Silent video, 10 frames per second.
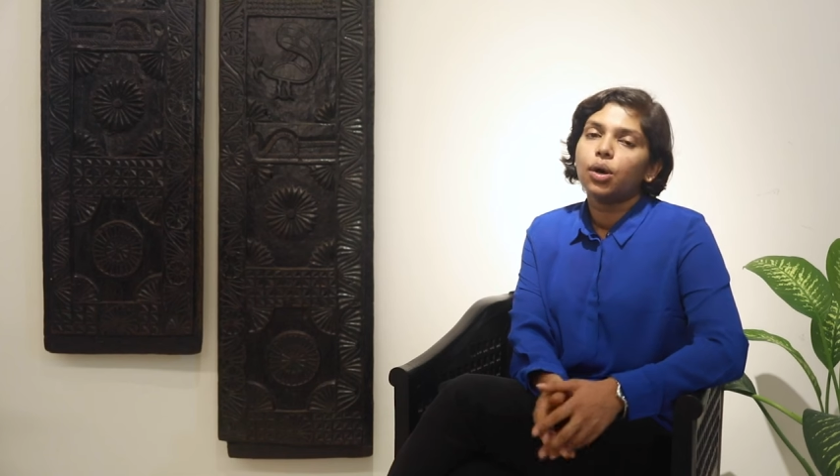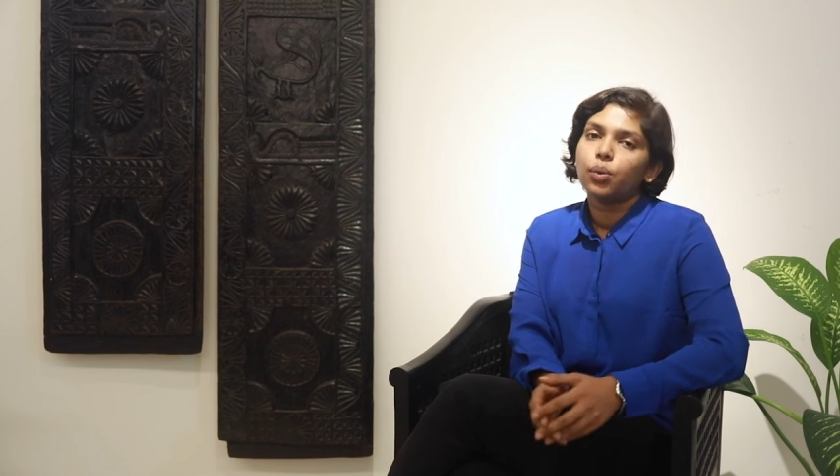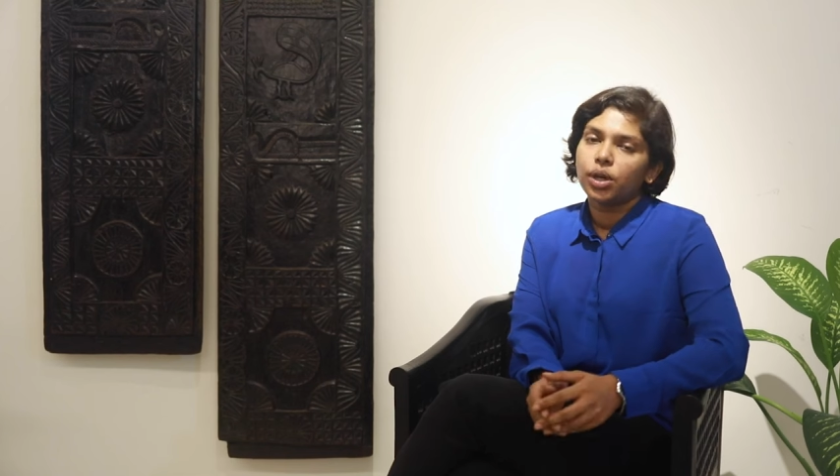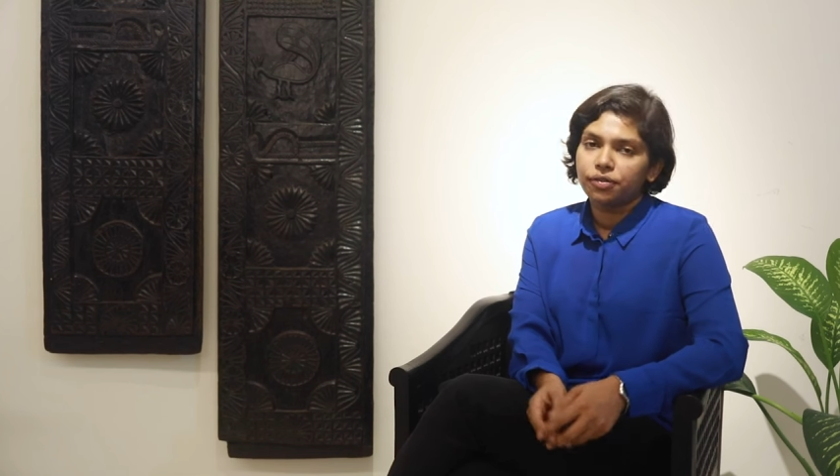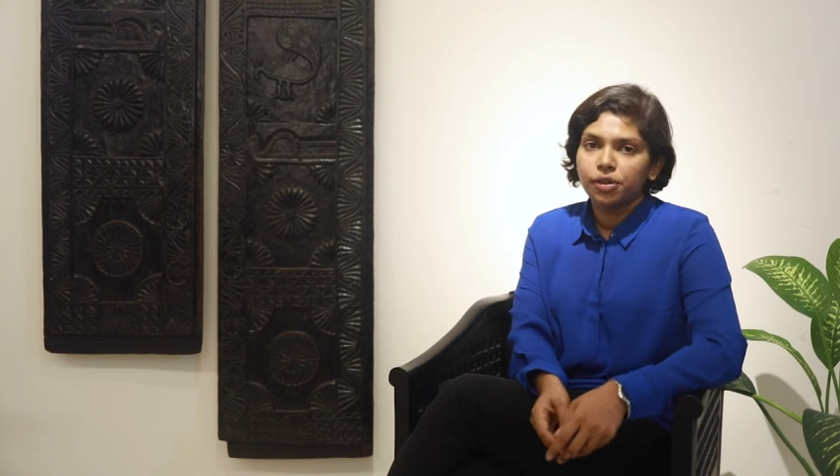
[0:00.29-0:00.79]

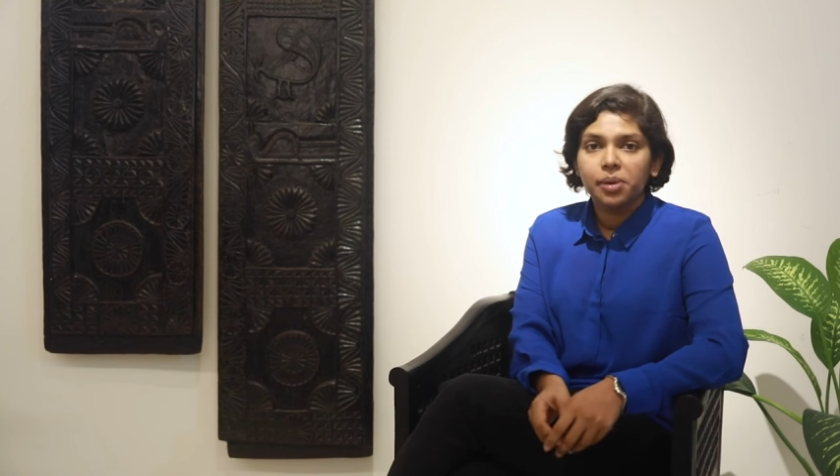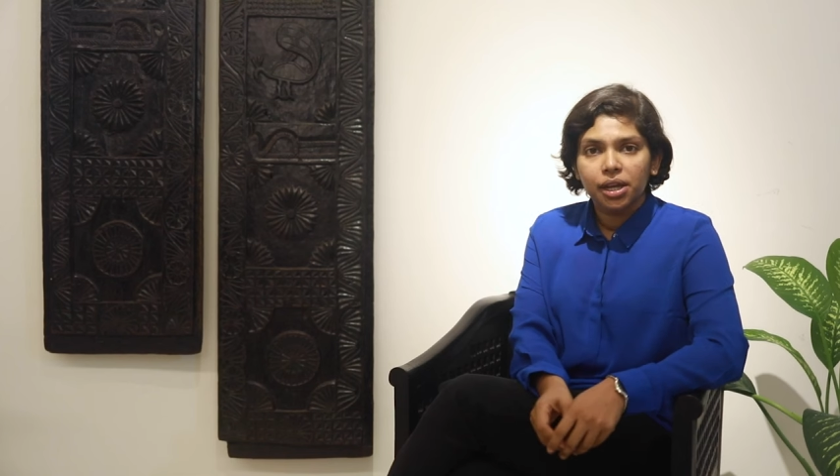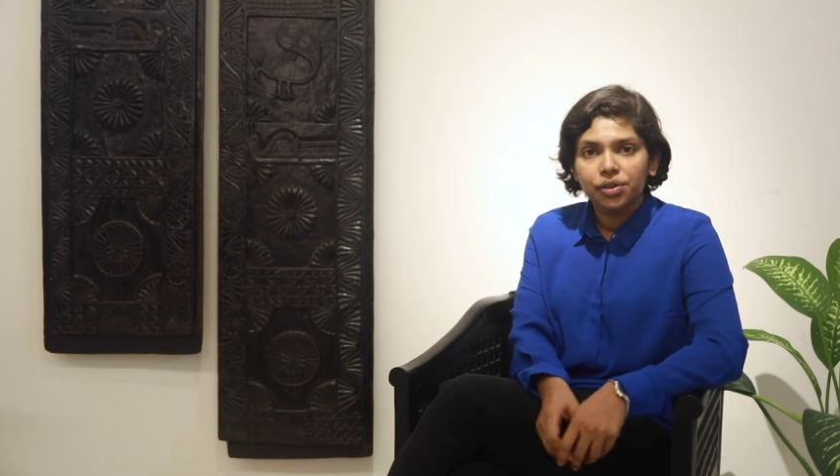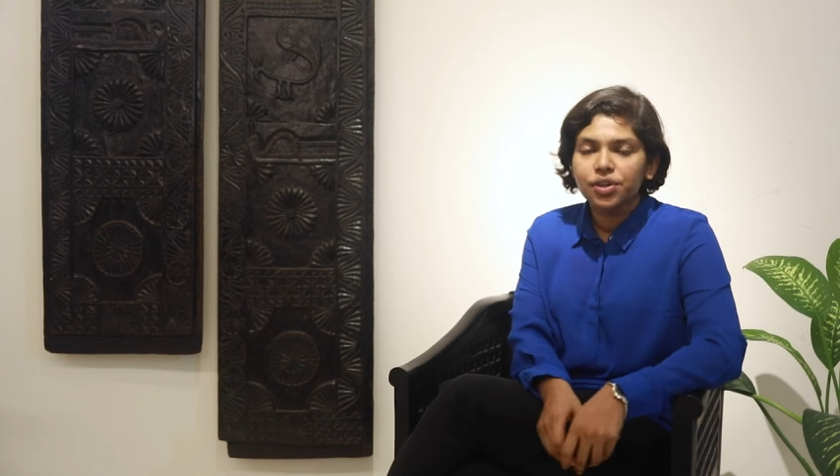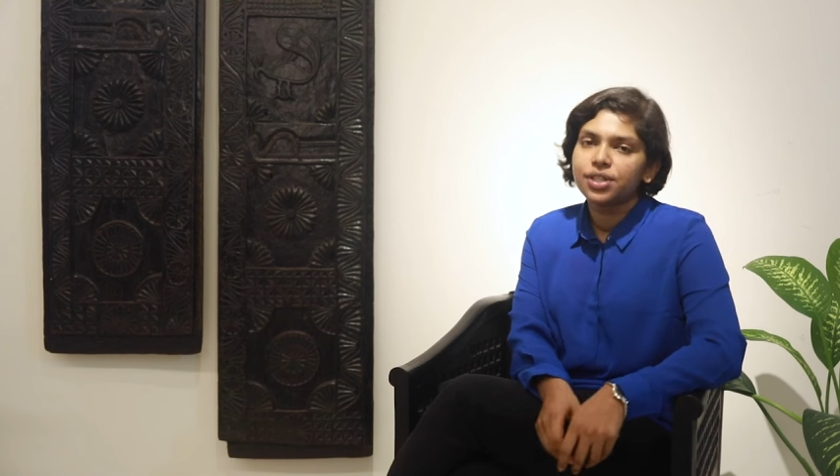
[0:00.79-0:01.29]
One of the
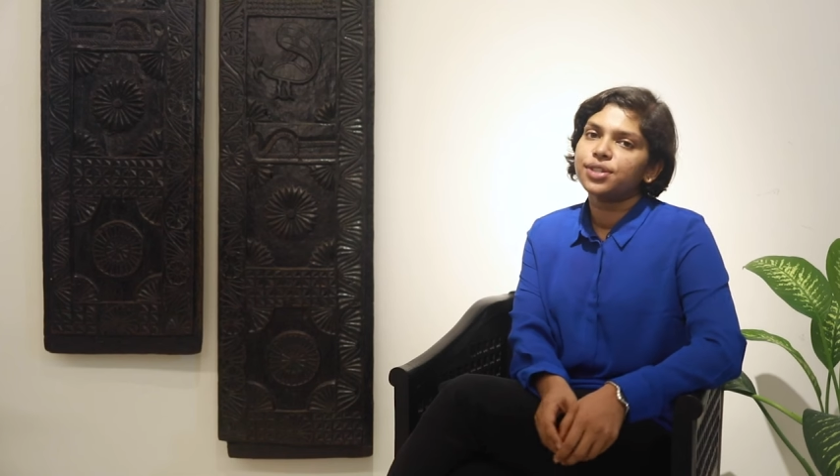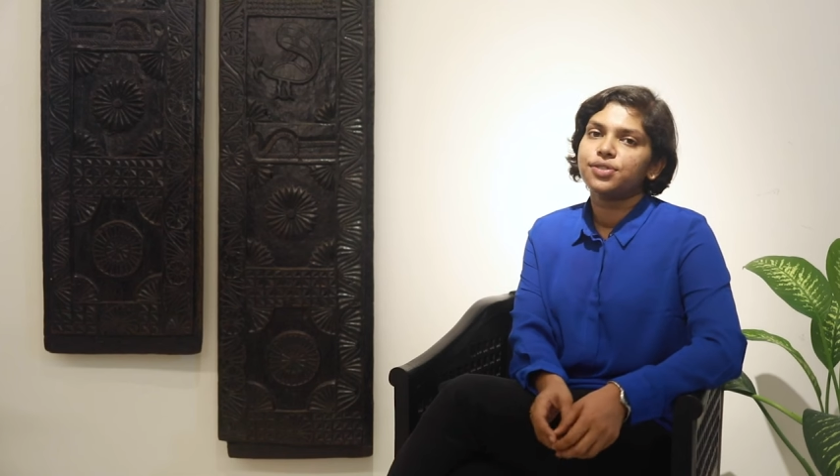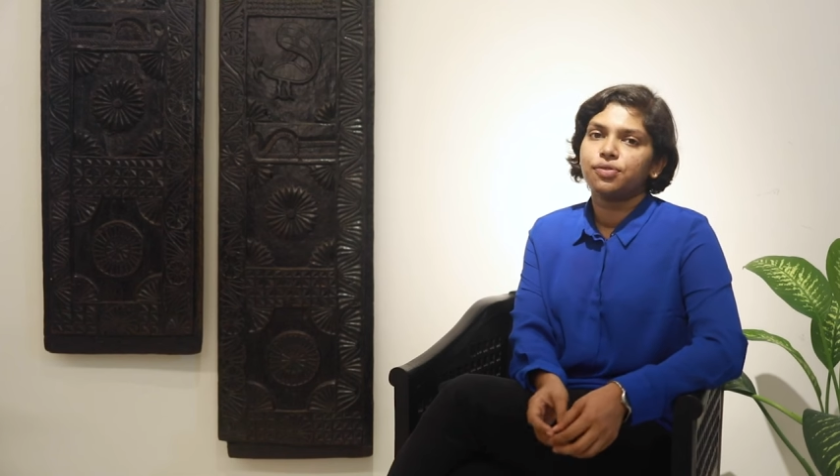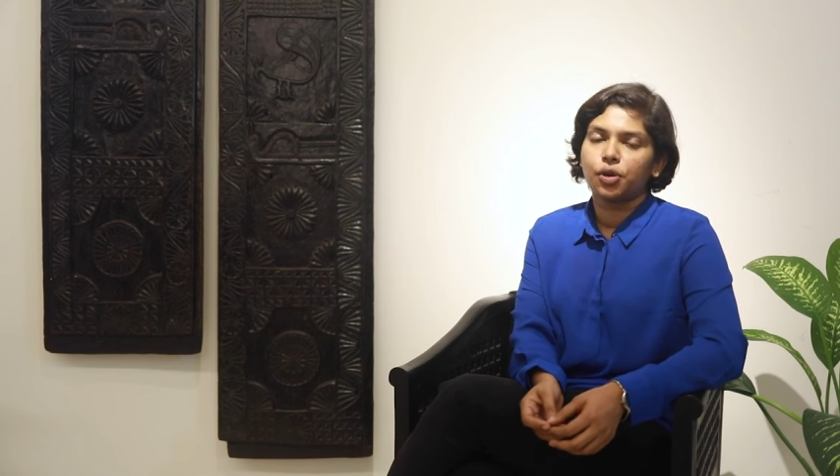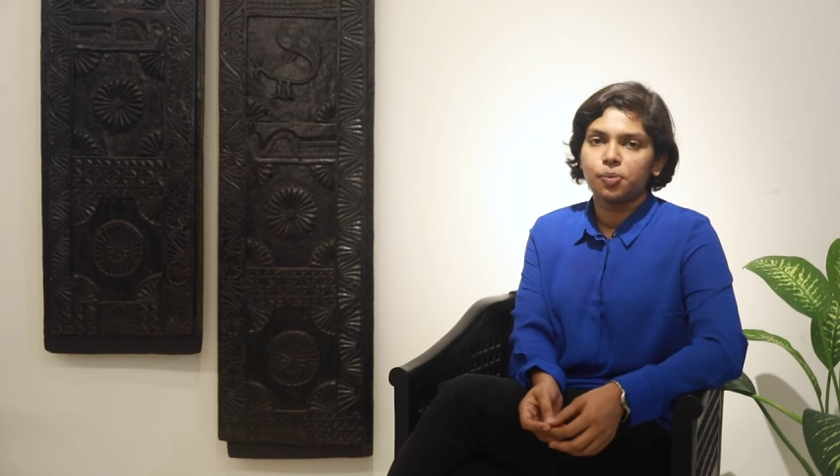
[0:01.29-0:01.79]
main
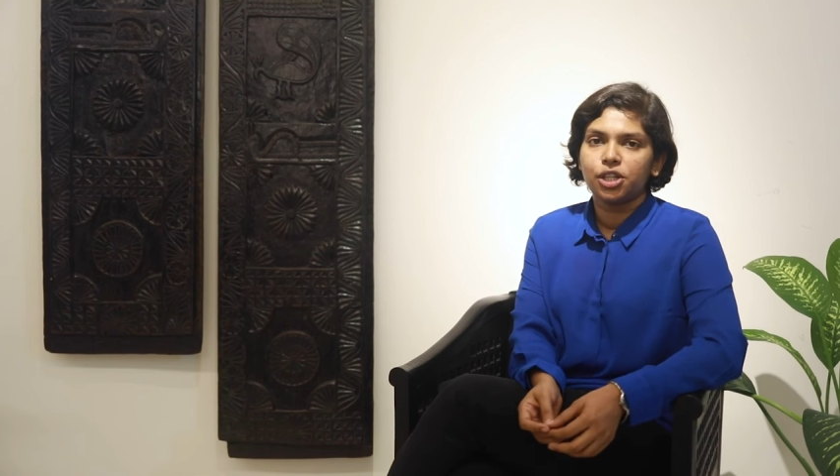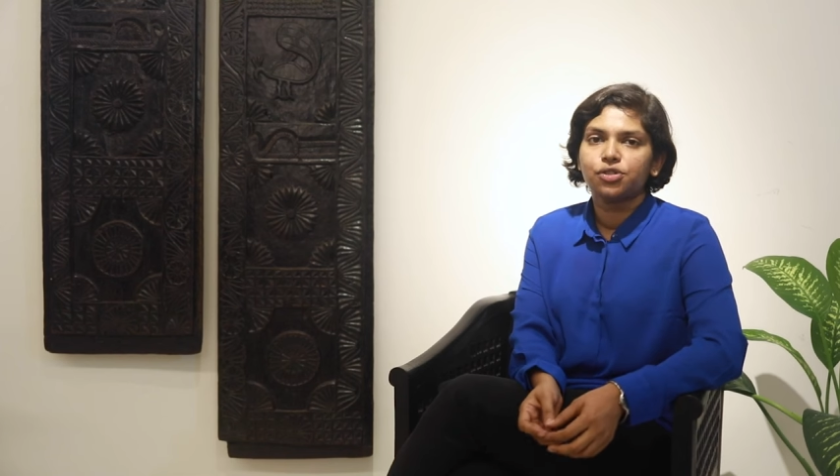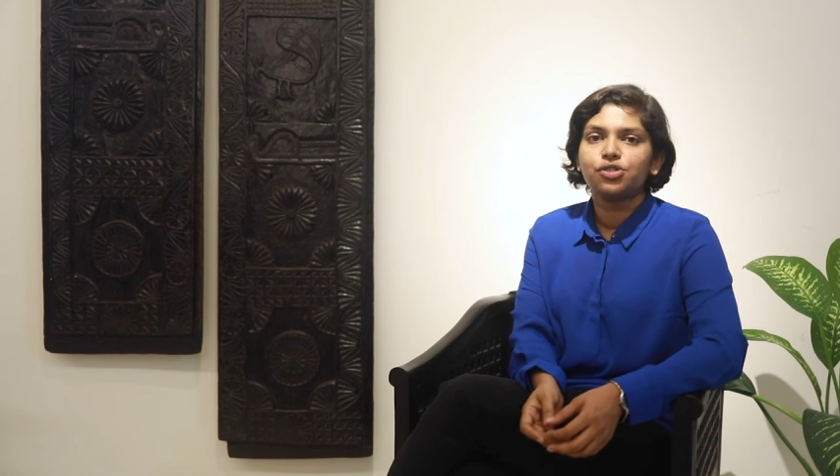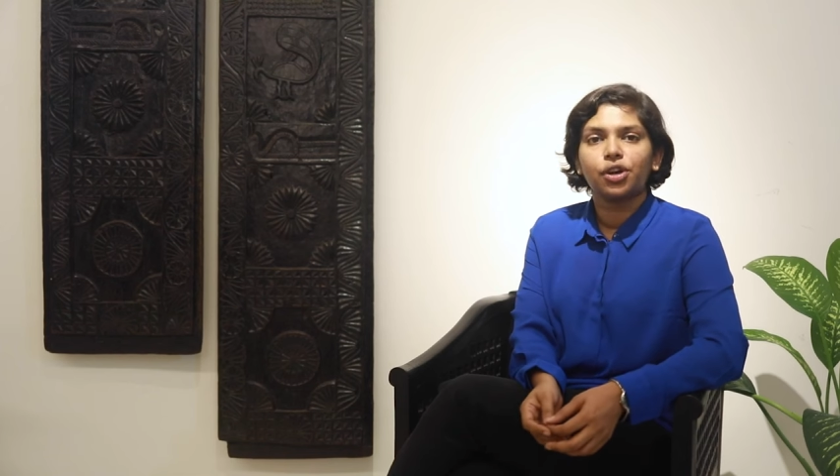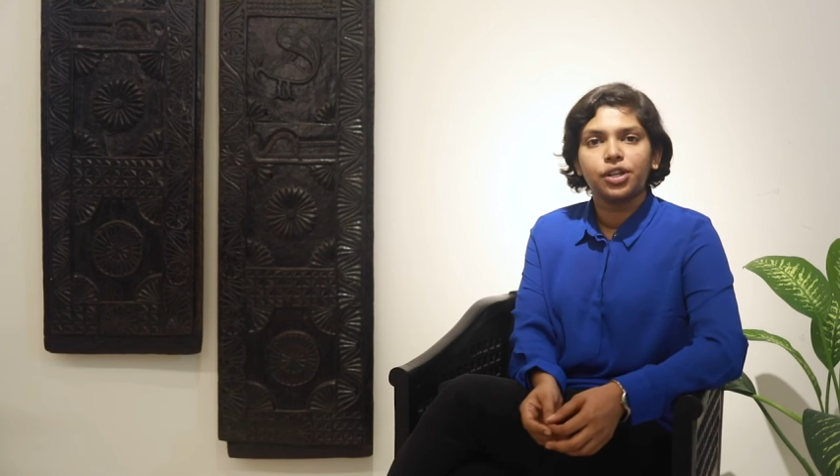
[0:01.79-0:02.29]
reasons for me
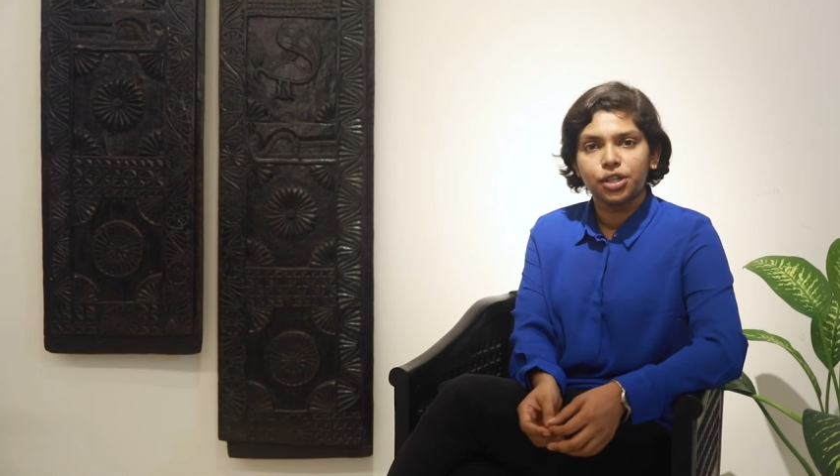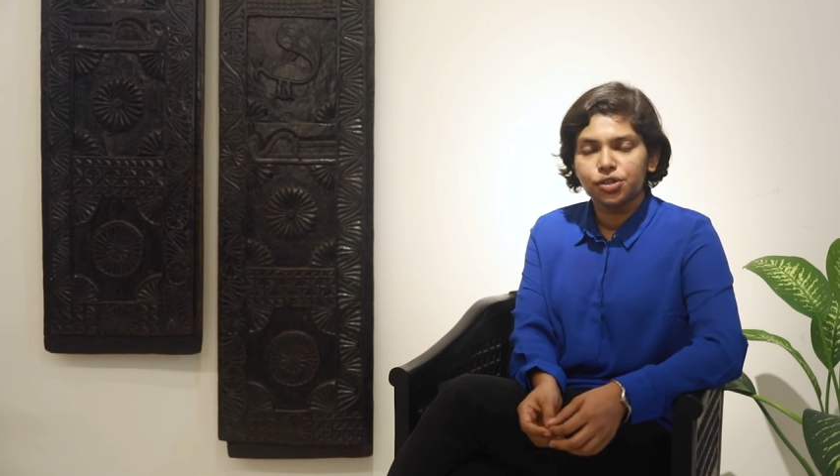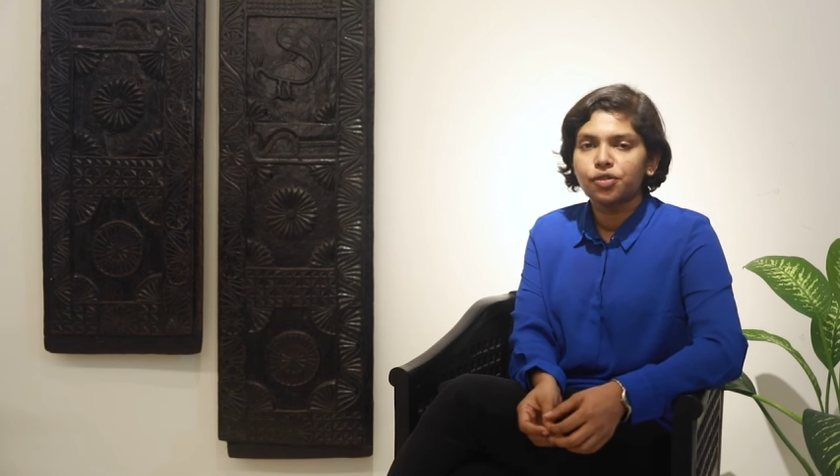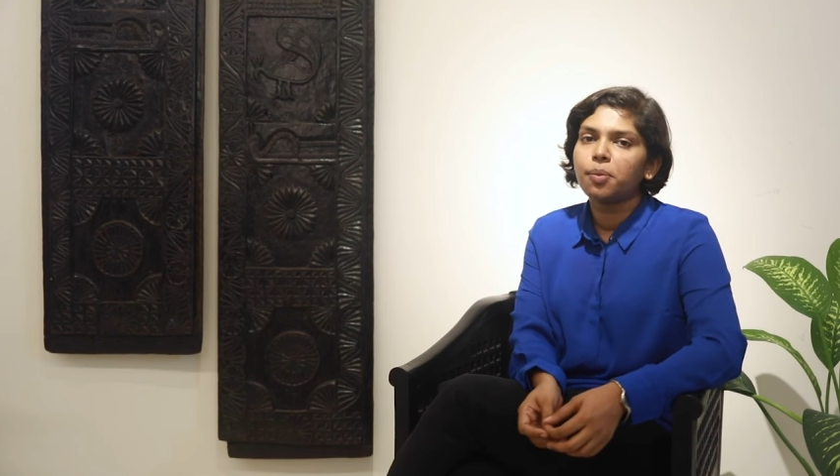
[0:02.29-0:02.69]
to join Teach